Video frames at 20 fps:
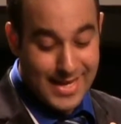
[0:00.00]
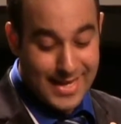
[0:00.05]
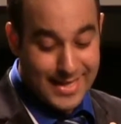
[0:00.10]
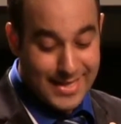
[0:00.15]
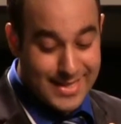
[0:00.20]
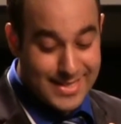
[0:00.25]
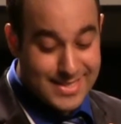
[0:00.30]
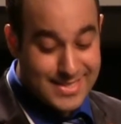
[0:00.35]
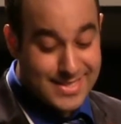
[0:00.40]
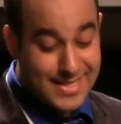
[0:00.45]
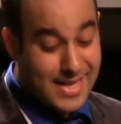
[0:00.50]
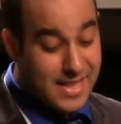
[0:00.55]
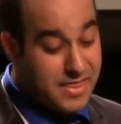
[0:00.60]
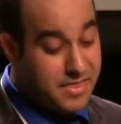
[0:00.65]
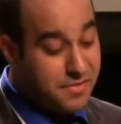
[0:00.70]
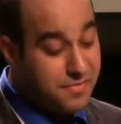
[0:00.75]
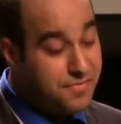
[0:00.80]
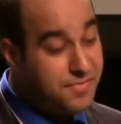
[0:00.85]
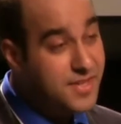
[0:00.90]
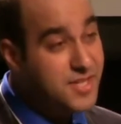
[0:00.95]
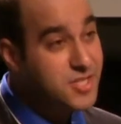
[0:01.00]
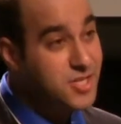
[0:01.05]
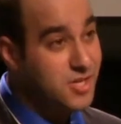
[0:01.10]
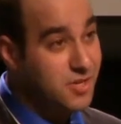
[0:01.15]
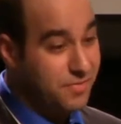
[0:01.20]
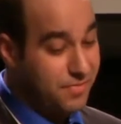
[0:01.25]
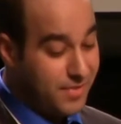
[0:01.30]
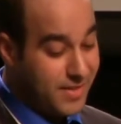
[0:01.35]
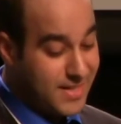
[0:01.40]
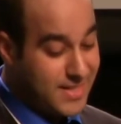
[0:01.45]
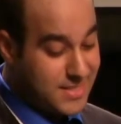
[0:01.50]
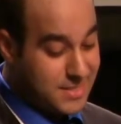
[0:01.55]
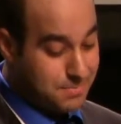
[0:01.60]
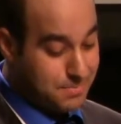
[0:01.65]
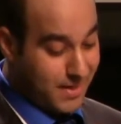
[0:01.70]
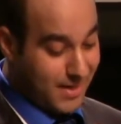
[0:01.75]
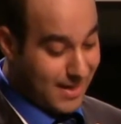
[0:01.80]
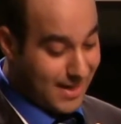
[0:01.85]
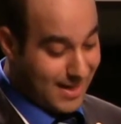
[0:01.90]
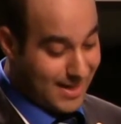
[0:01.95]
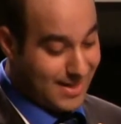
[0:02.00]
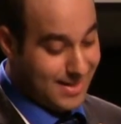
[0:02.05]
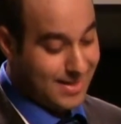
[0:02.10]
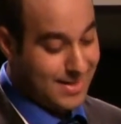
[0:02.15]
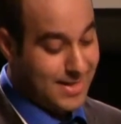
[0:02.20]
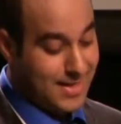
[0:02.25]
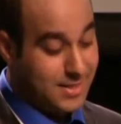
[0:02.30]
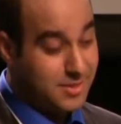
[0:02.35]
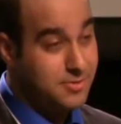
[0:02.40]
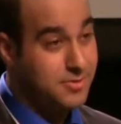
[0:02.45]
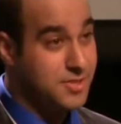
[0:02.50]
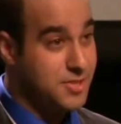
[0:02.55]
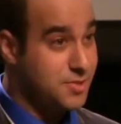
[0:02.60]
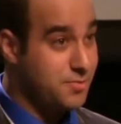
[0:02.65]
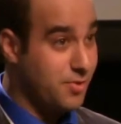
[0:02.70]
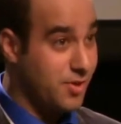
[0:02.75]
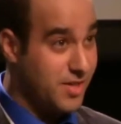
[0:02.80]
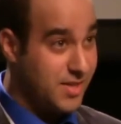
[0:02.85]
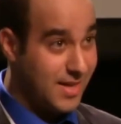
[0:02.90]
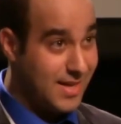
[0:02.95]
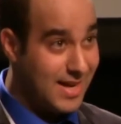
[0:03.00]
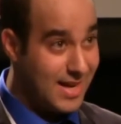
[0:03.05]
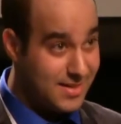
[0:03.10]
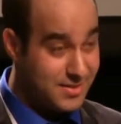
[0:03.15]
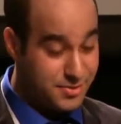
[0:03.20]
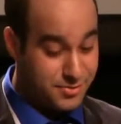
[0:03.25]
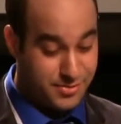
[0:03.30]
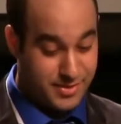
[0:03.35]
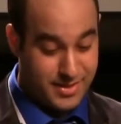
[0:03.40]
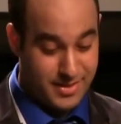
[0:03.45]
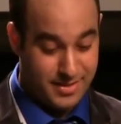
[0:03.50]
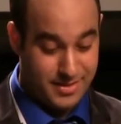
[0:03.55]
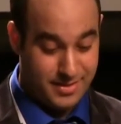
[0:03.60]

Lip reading: is the vision of Hezbollah to destroy the country.